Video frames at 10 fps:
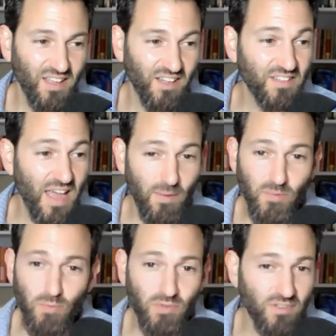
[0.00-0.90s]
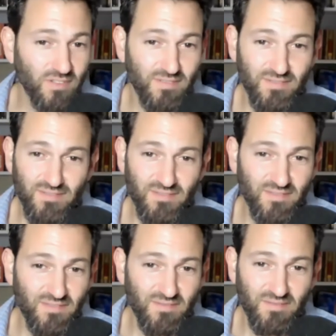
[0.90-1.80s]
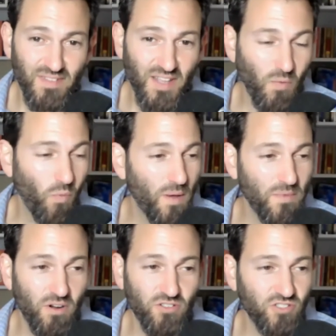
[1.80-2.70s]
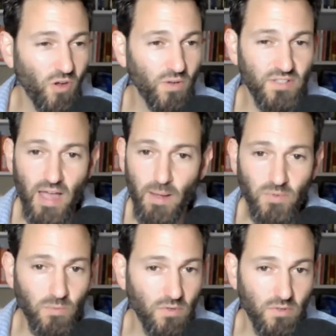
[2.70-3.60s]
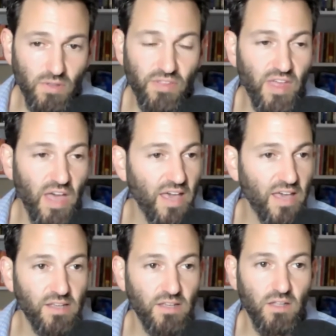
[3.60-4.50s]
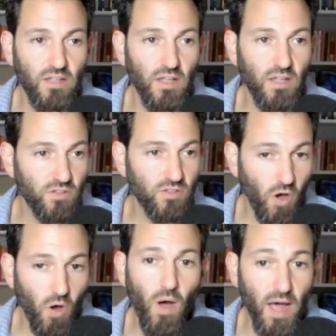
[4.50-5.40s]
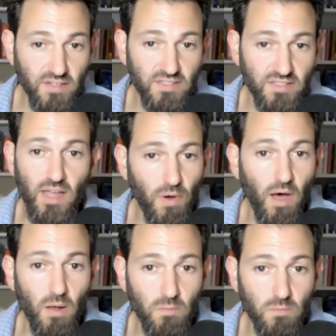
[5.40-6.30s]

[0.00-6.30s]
adaptable. Right. Women are so adaptable. They know how to step up,